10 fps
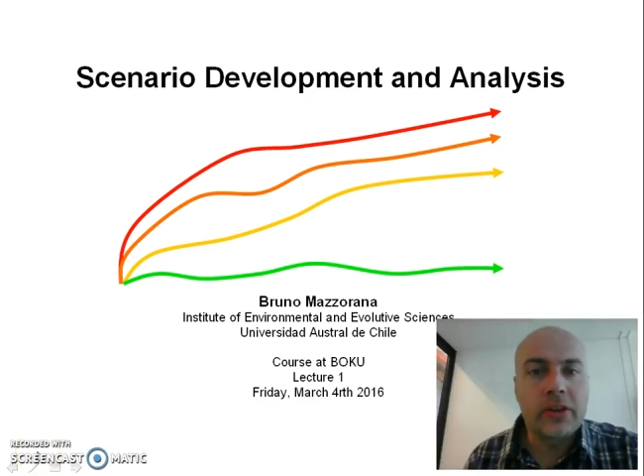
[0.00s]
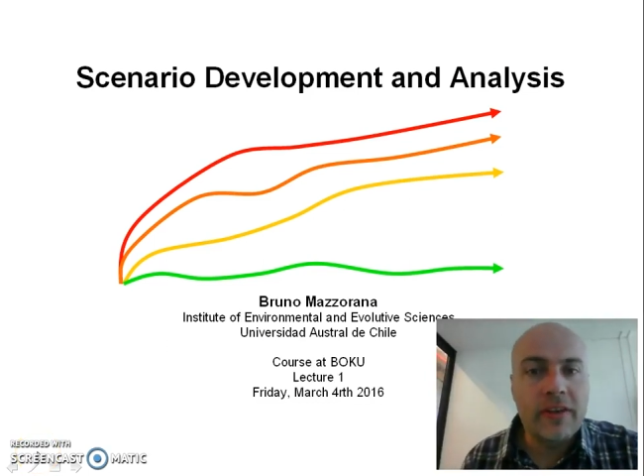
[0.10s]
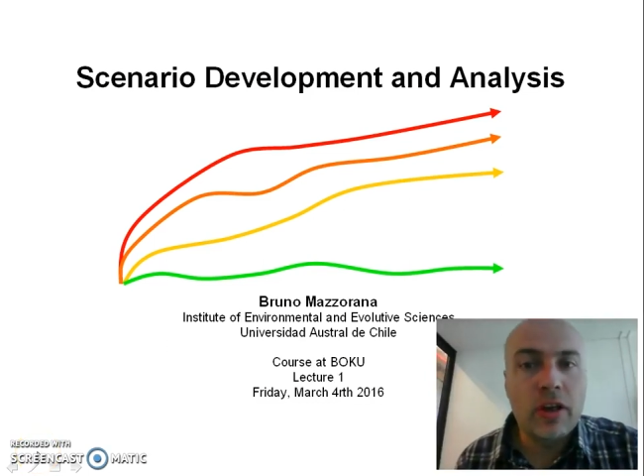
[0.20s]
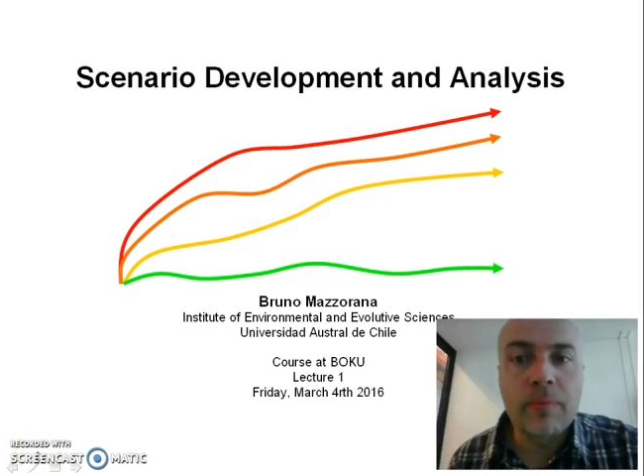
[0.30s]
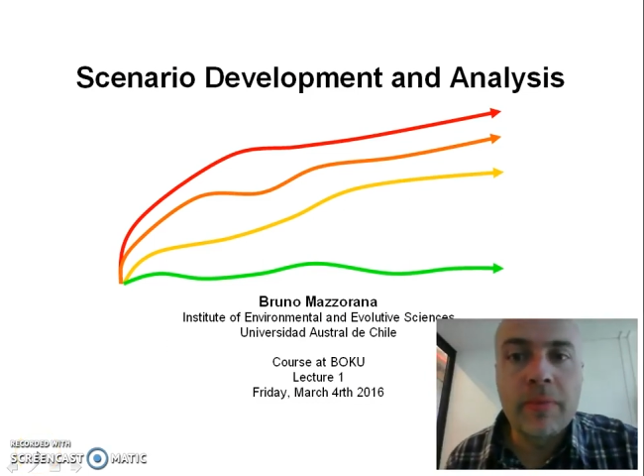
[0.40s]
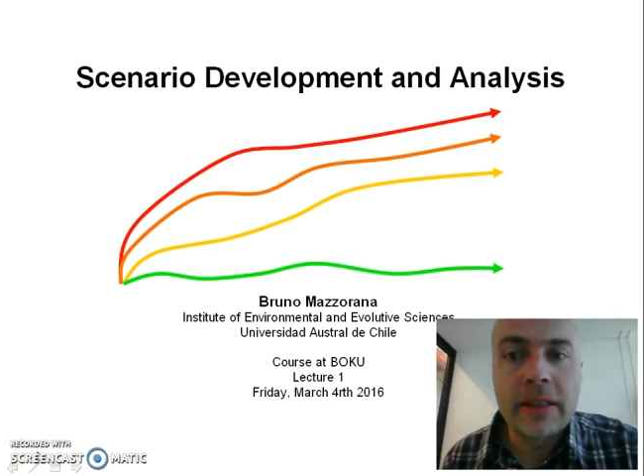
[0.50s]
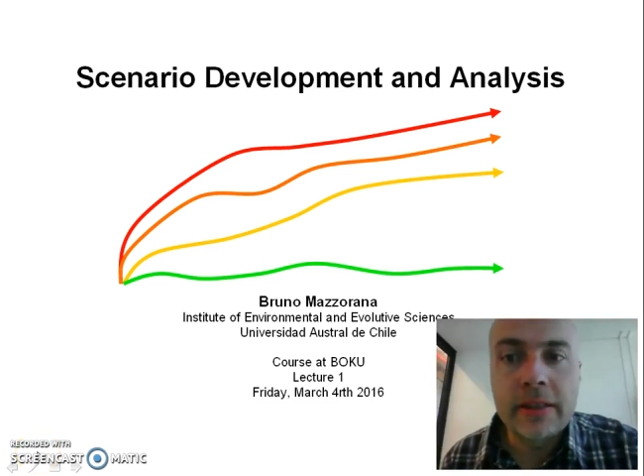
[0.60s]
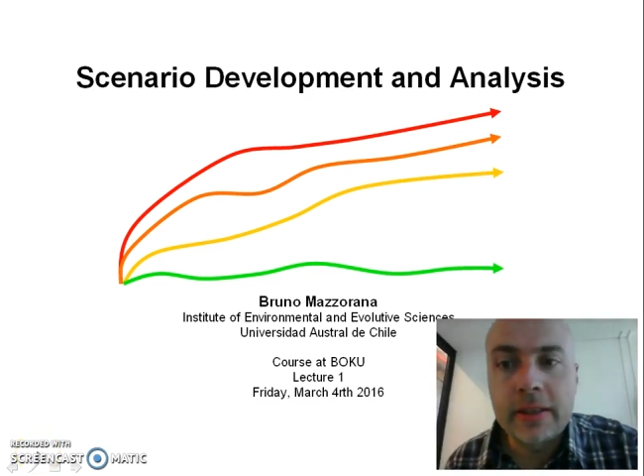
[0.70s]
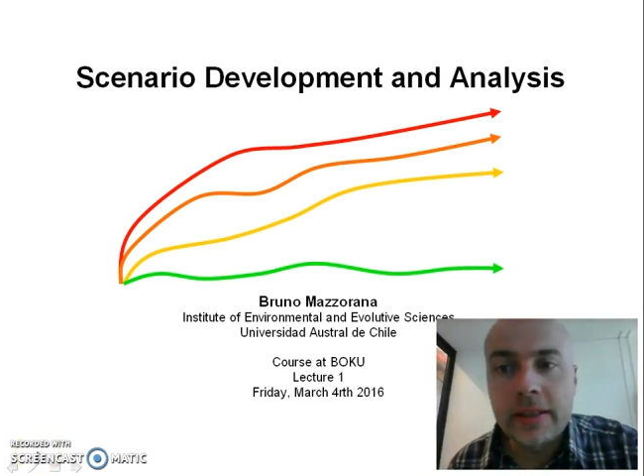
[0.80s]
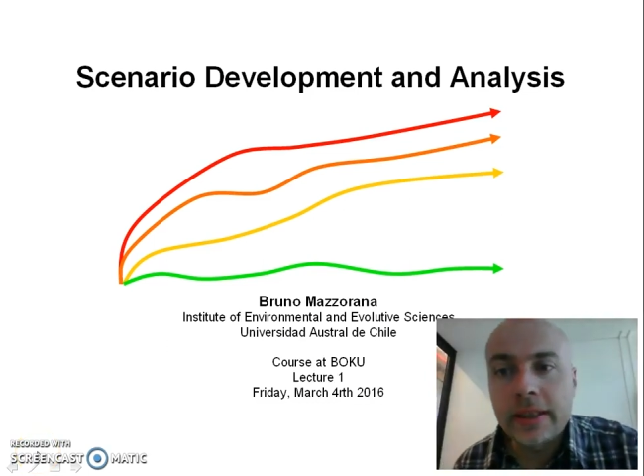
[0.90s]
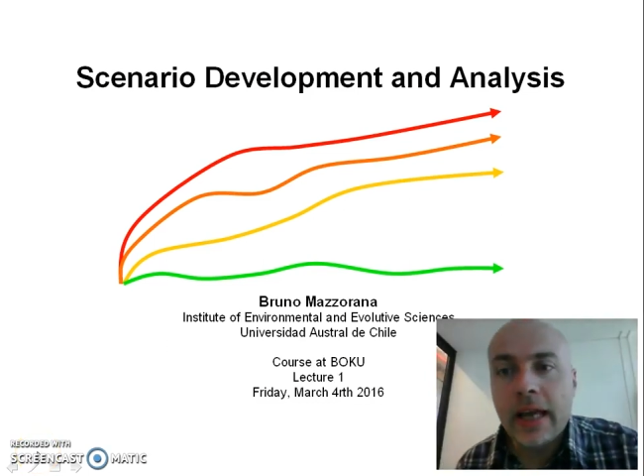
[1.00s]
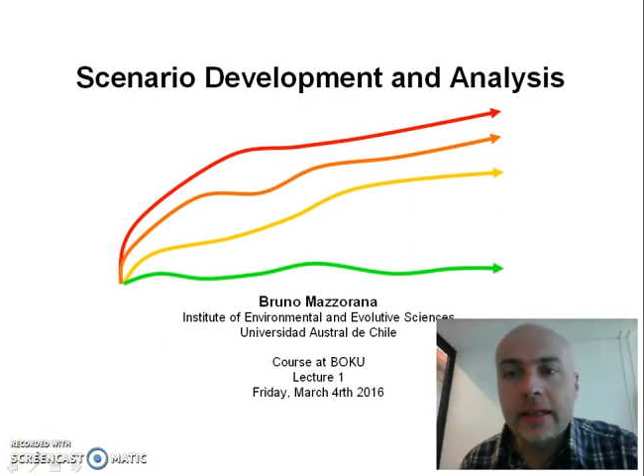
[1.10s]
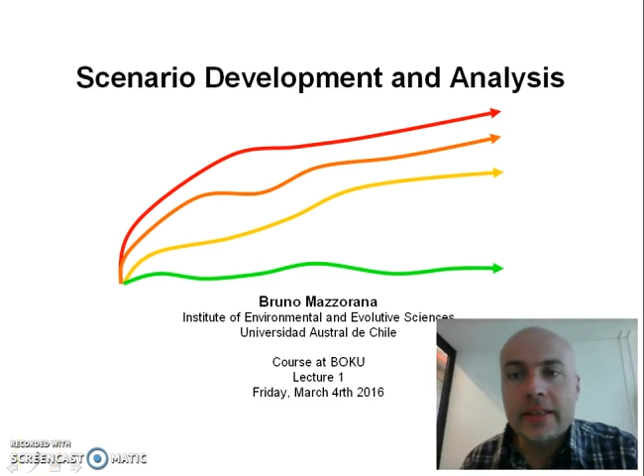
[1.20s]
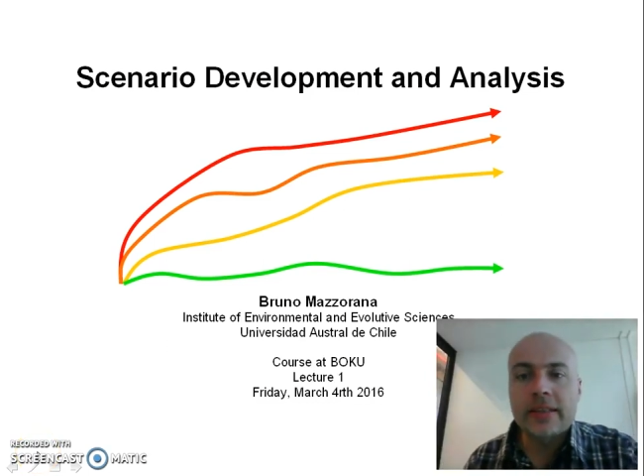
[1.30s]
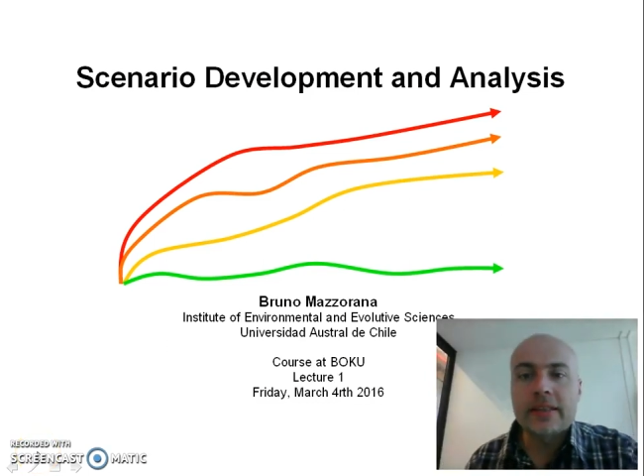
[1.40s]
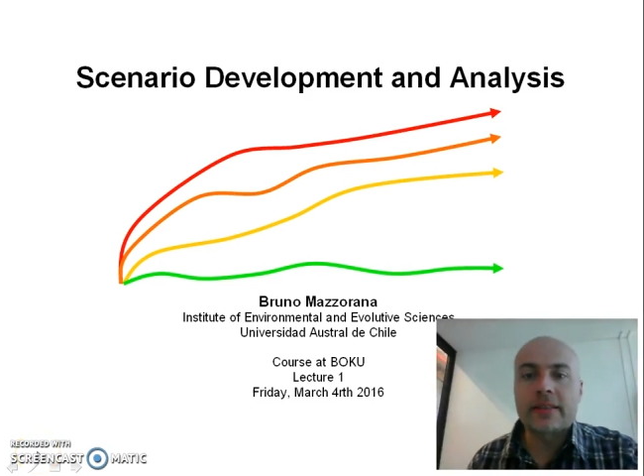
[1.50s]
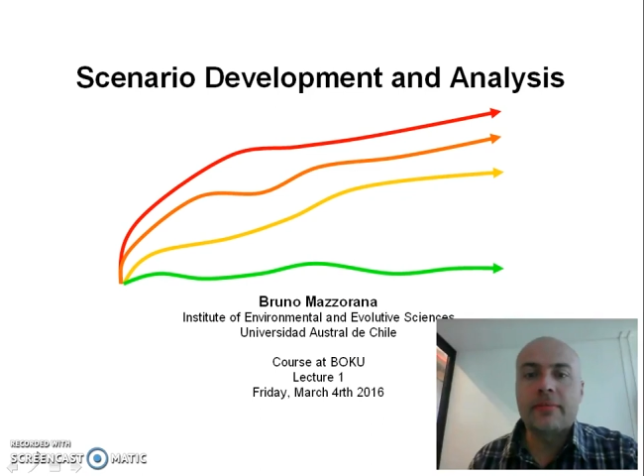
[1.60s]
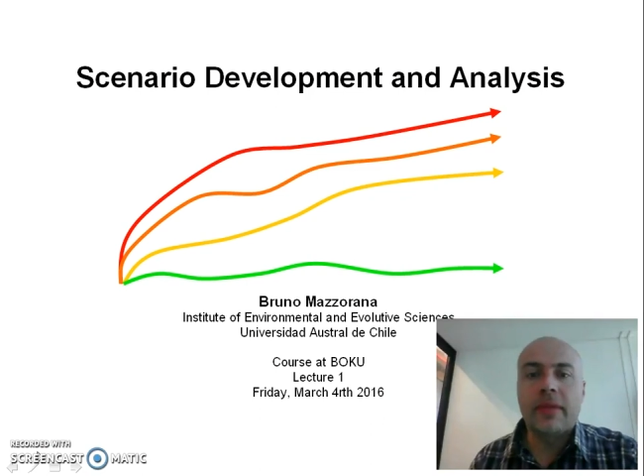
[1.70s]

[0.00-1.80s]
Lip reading: Development and Analysis.